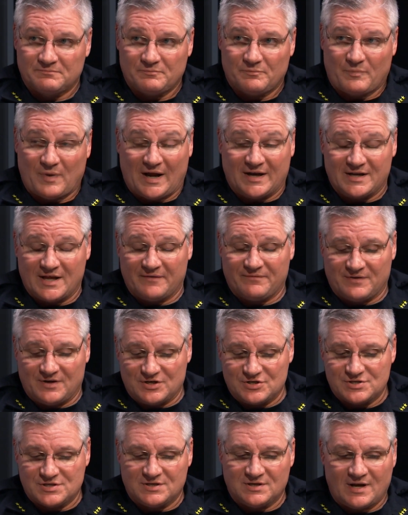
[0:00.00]
by
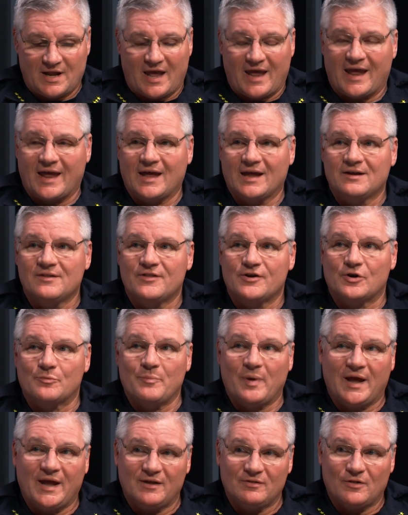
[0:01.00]
definition, and their
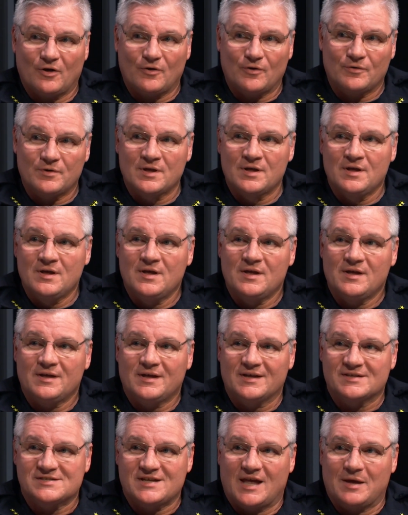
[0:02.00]
payload
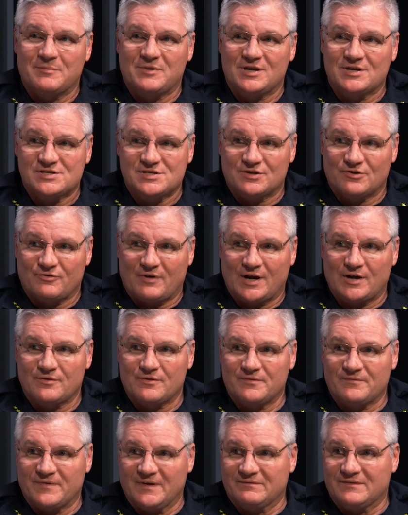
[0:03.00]
is ammunition greater
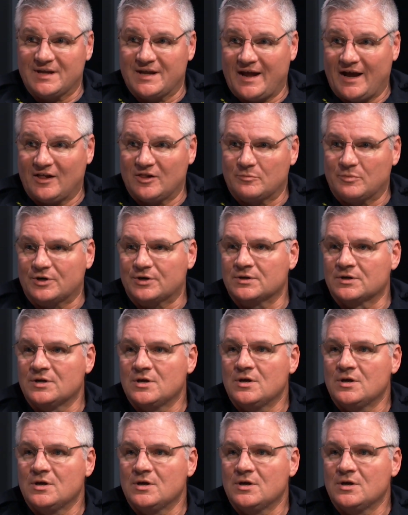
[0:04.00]
than 50 caliber.